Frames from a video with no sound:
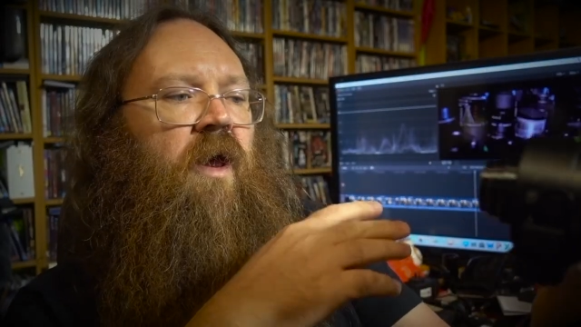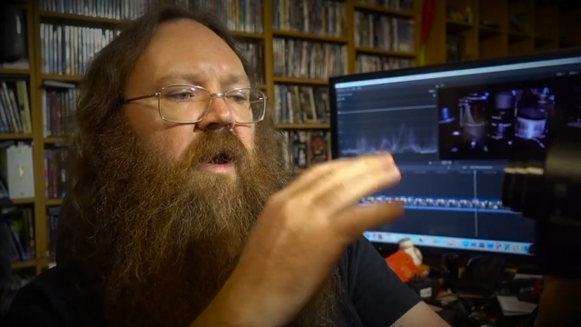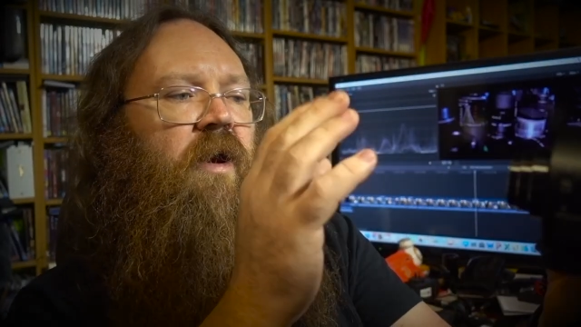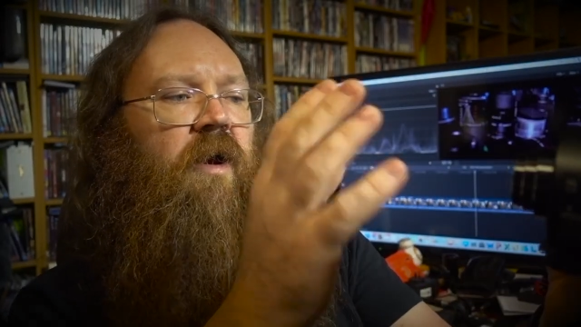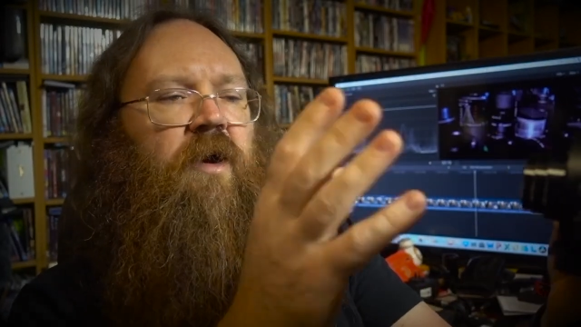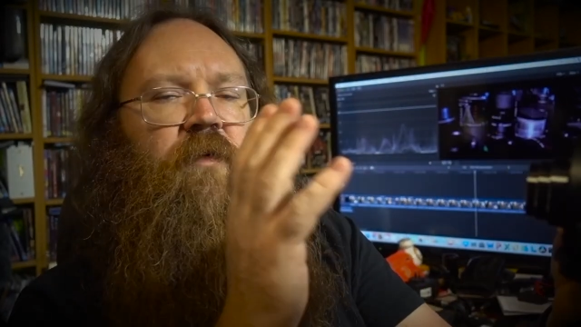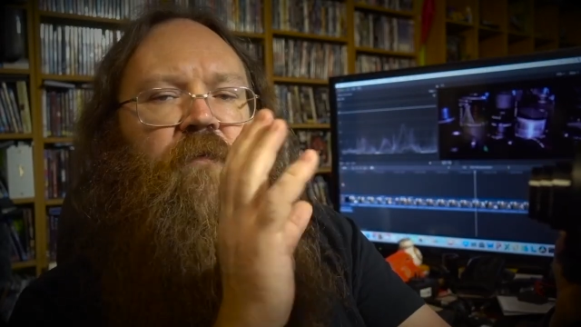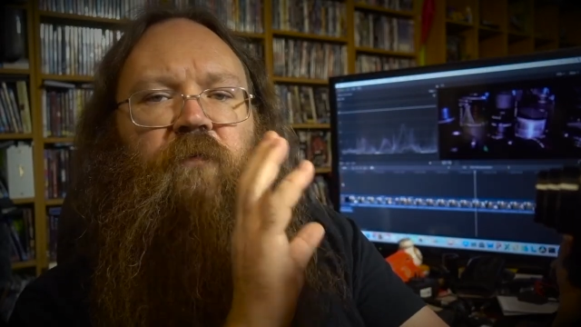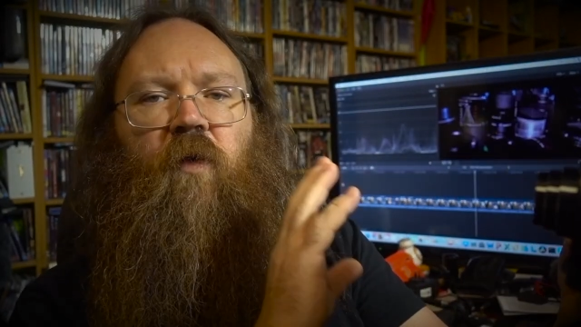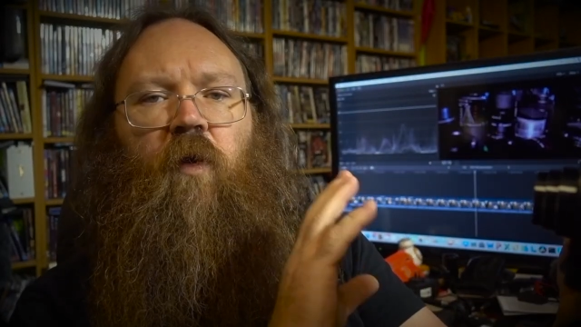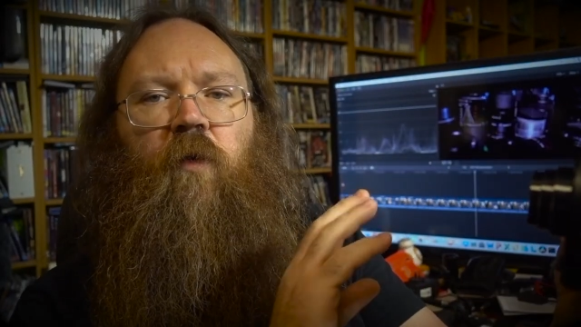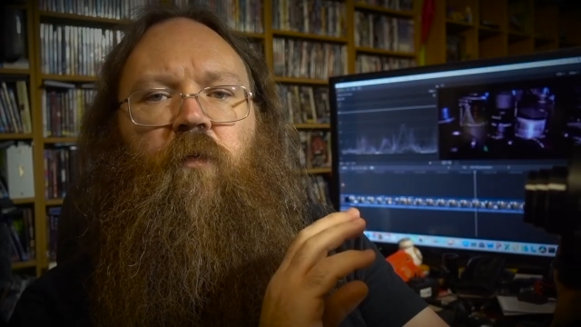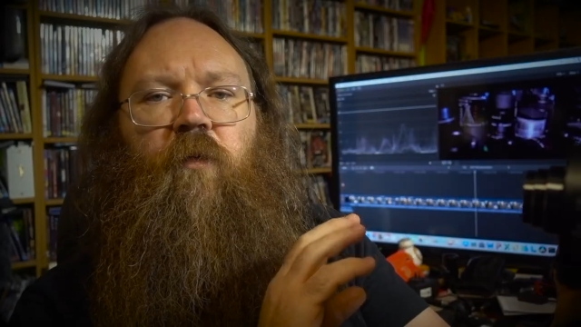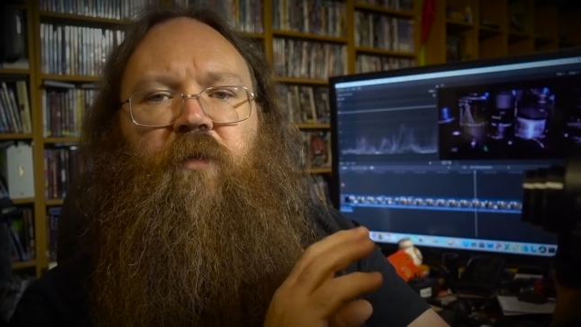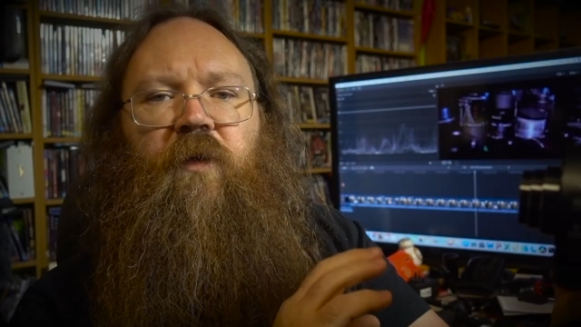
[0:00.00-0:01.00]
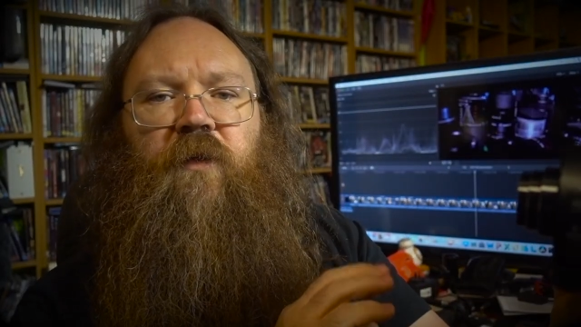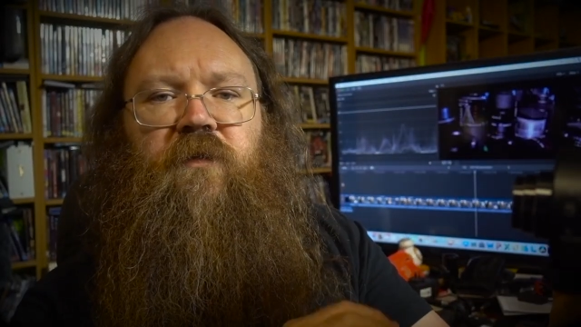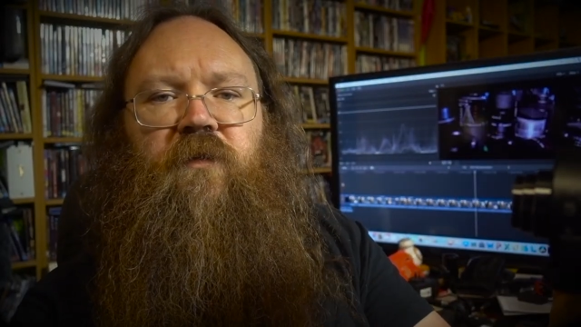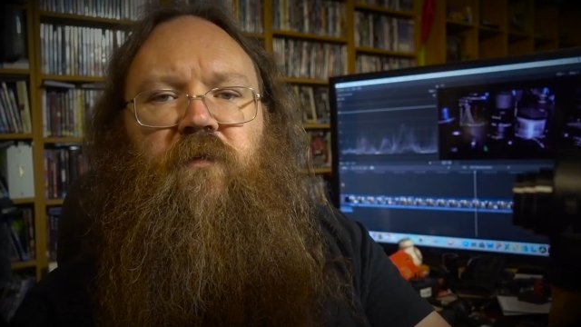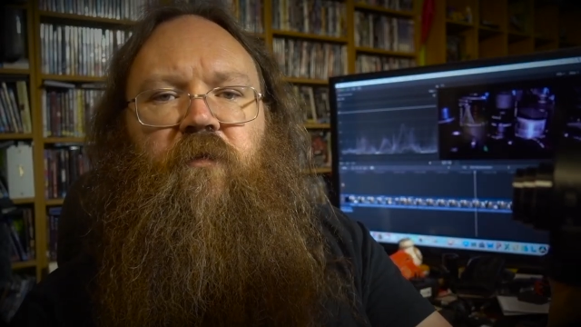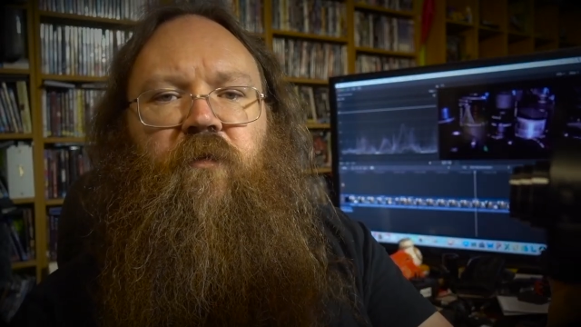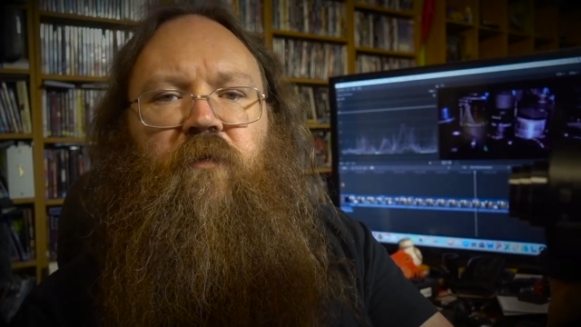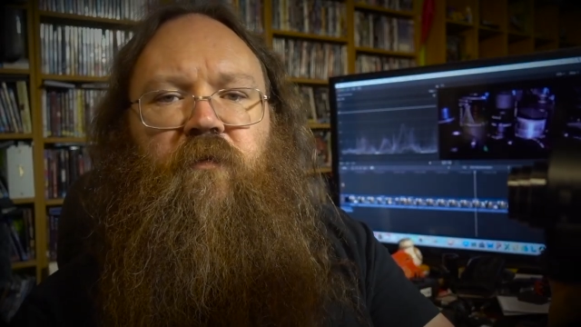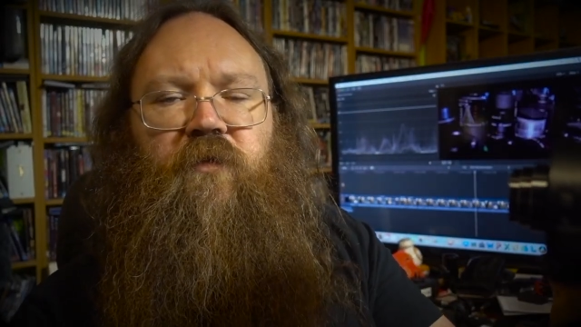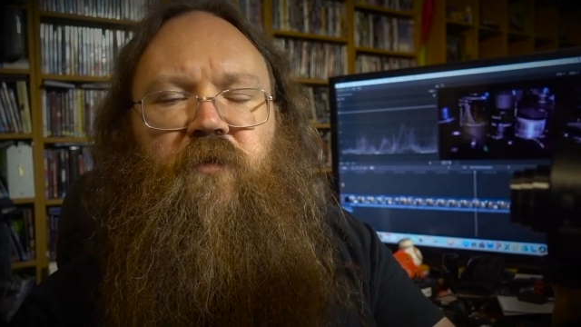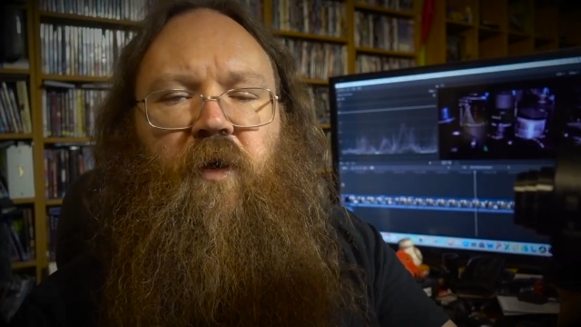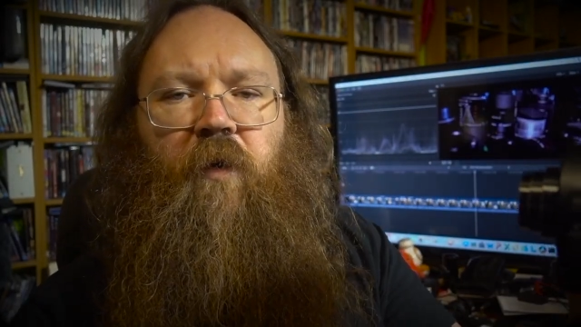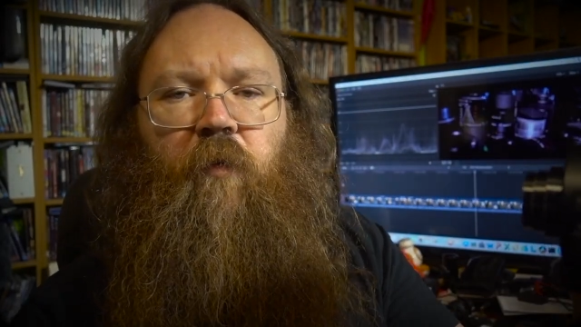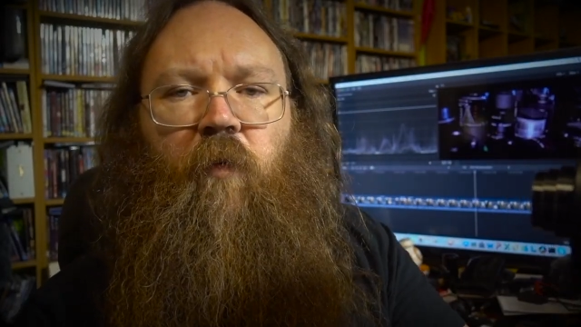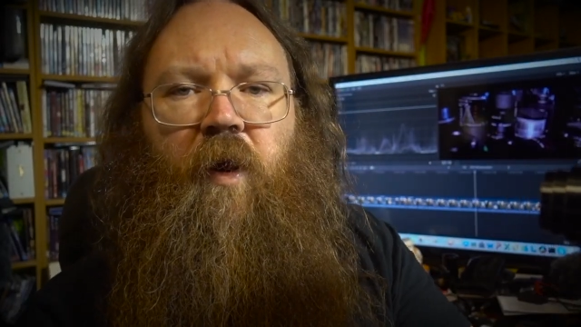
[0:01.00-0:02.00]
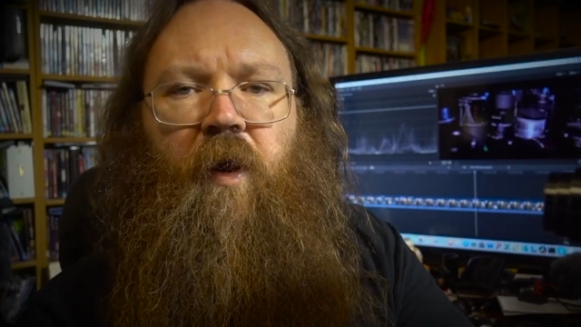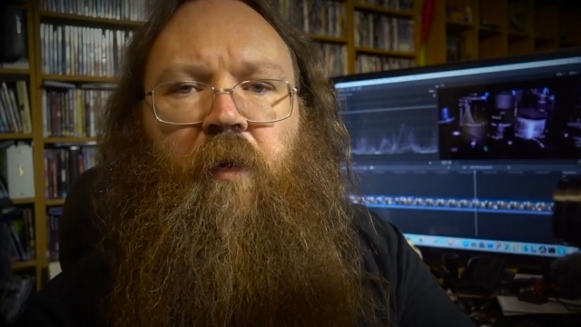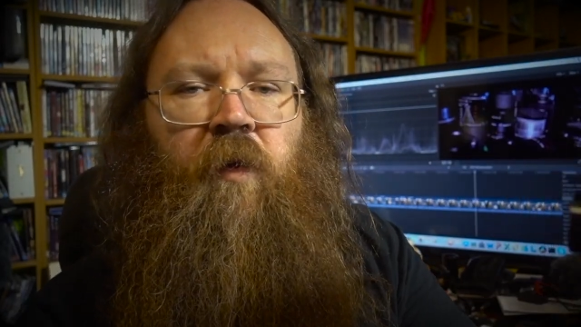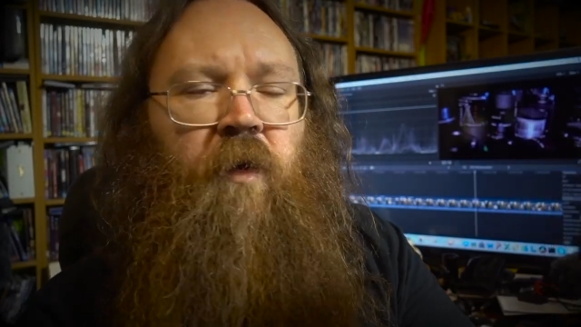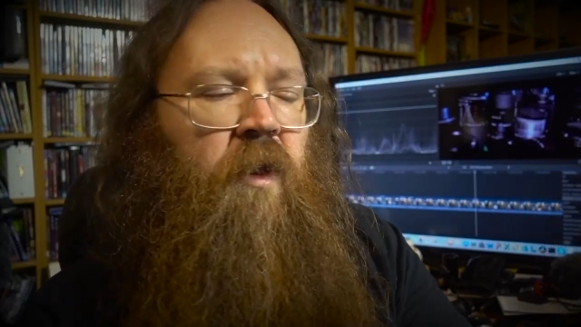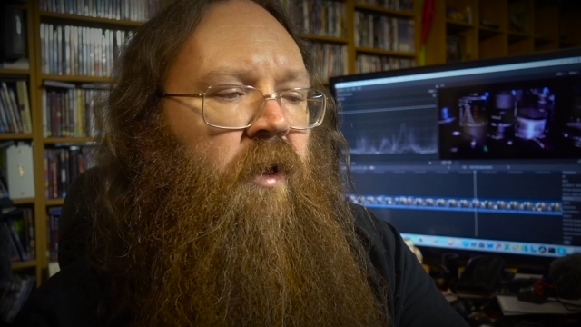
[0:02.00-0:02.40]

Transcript: and I can vlog with this straight away.